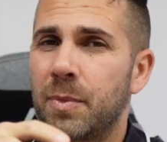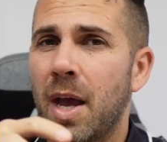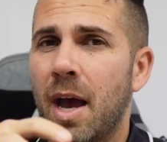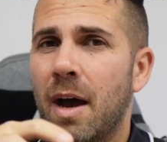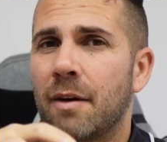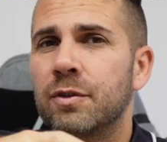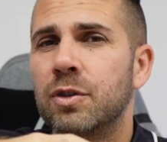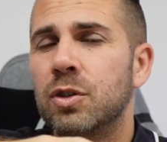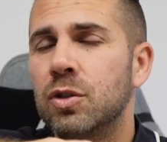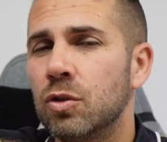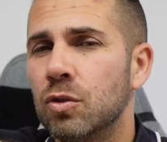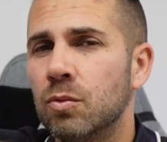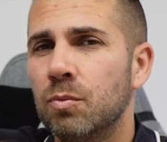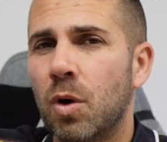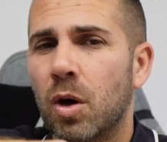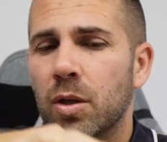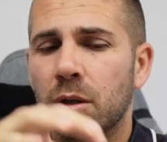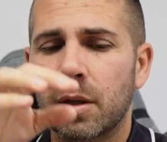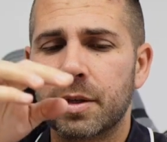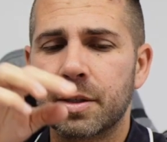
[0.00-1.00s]
They have two
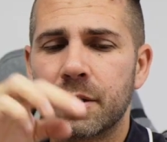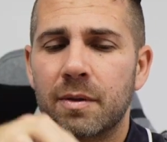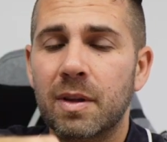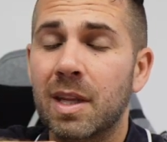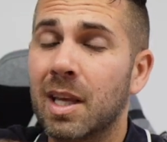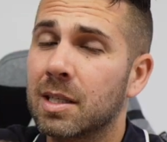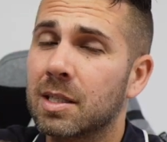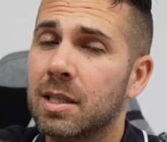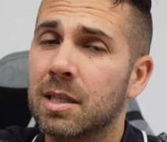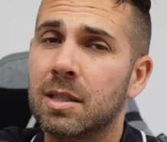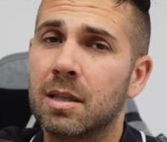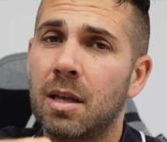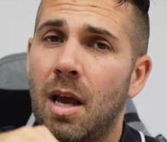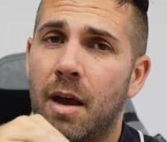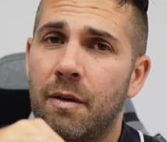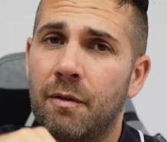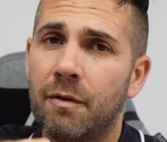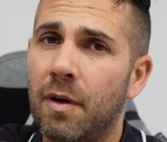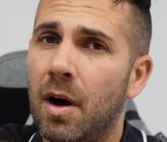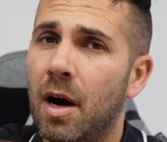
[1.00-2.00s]
models, this is the
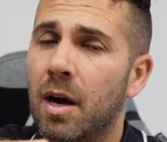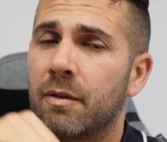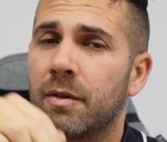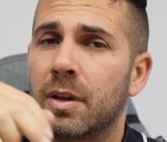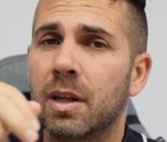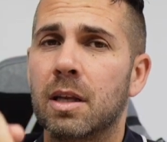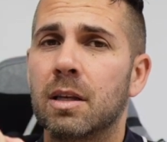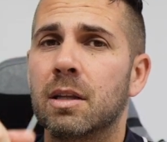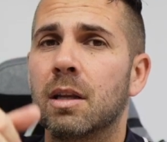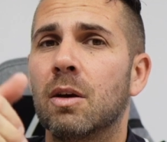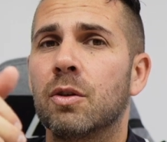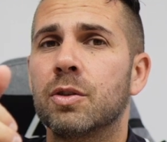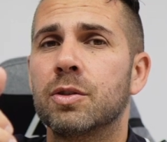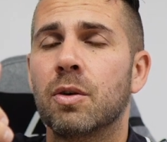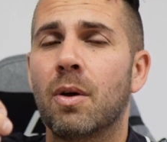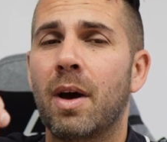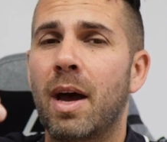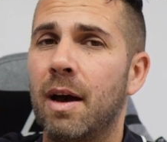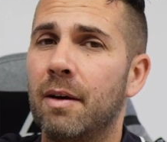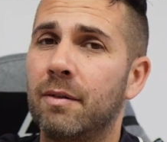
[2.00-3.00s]
i5 and then they
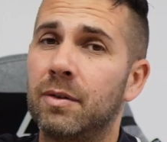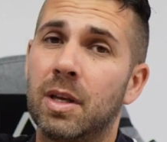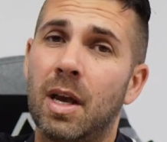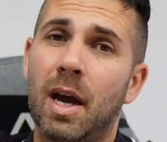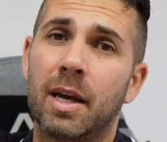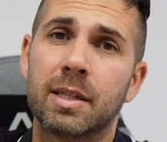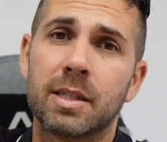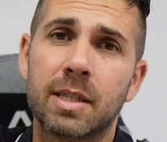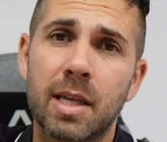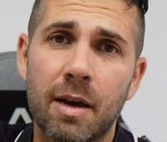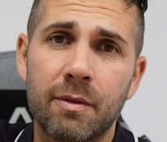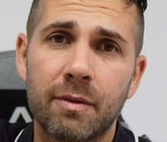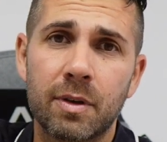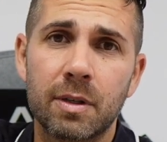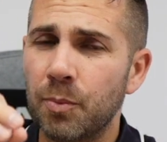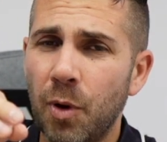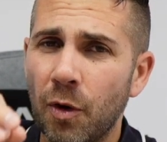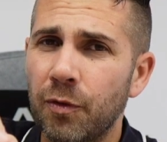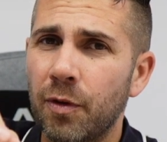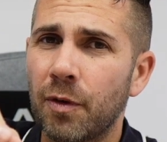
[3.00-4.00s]
also have the
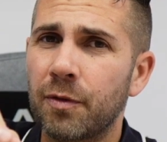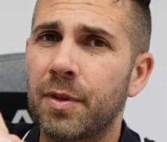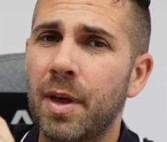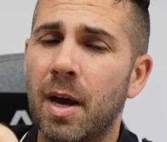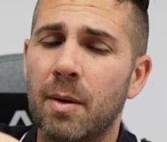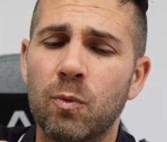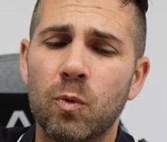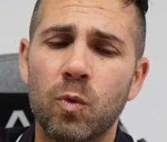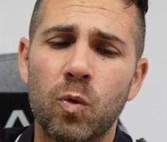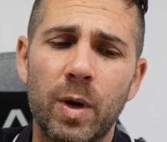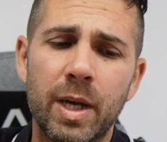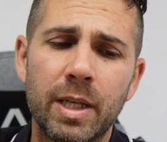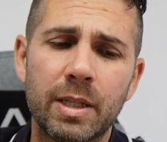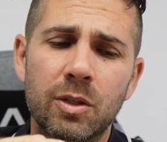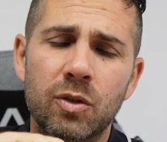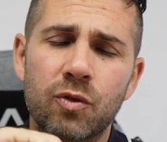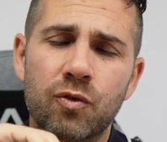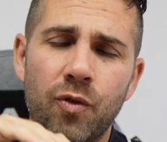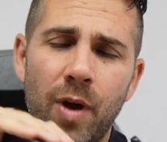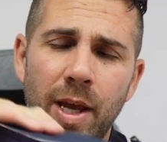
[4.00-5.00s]
i7, both of them
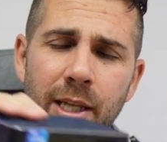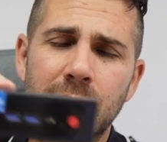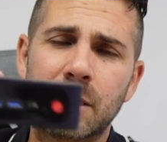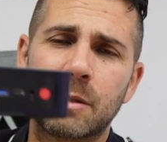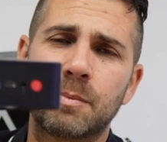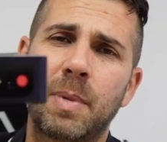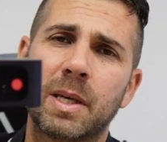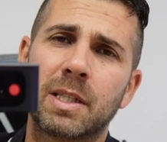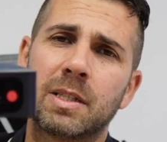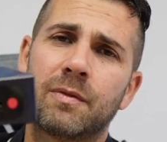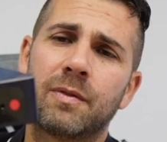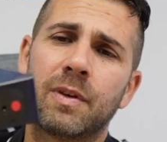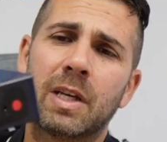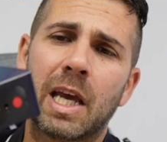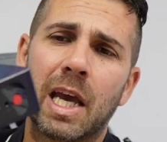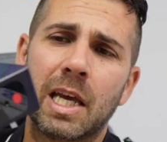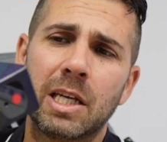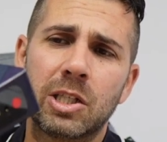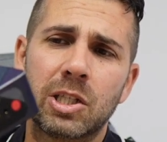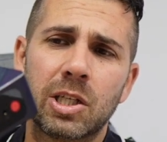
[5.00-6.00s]
with great
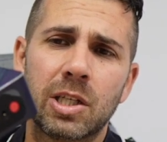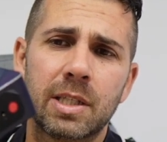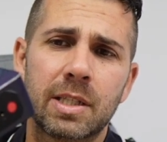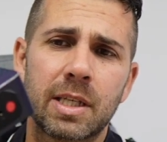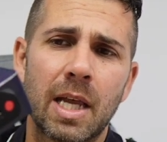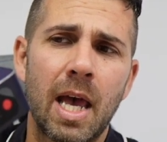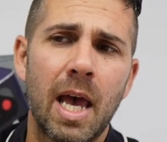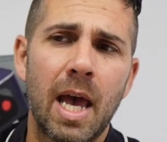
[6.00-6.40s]
specifications,